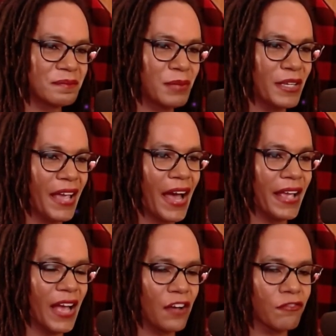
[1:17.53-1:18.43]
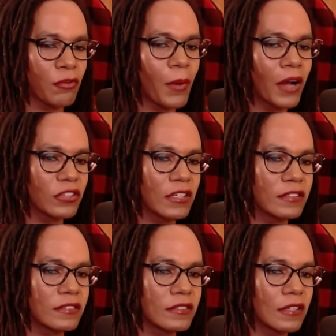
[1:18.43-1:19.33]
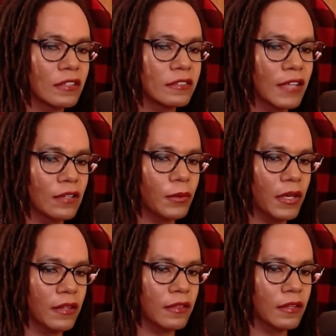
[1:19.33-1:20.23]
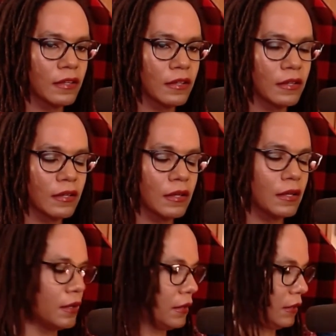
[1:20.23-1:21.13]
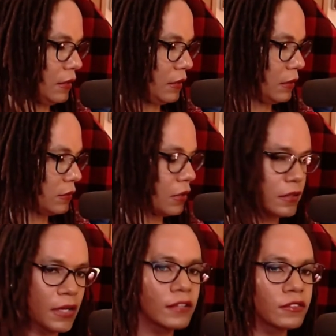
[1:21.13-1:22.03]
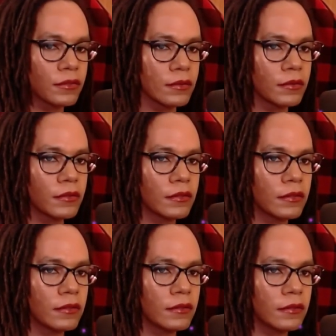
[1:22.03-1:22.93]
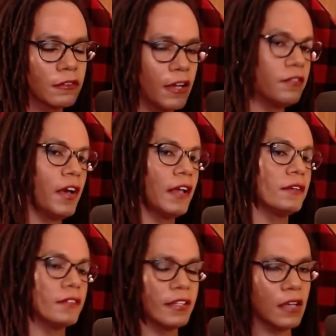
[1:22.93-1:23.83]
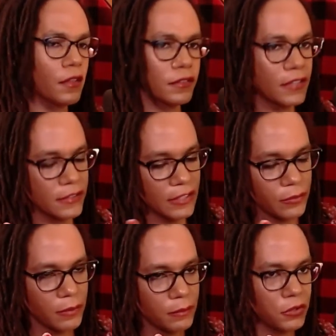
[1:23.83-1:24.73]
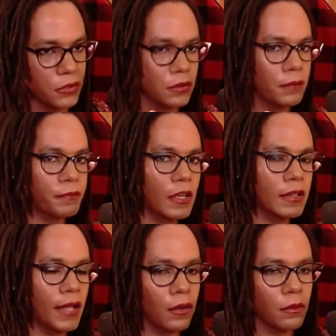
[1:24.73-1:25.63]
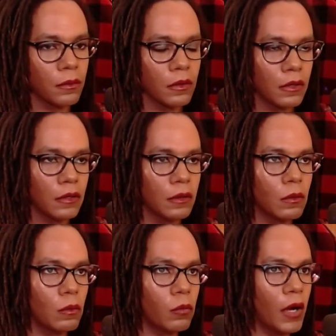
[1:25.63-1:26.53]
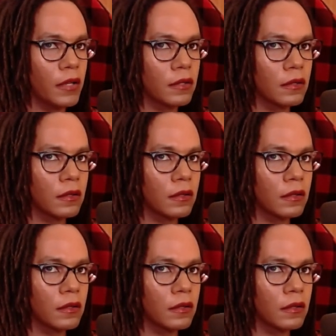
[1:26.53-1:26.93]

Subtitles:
But yeah, yeah. From watching his set with Tonkatsu Grand Finals and the other sets he did with them too, like what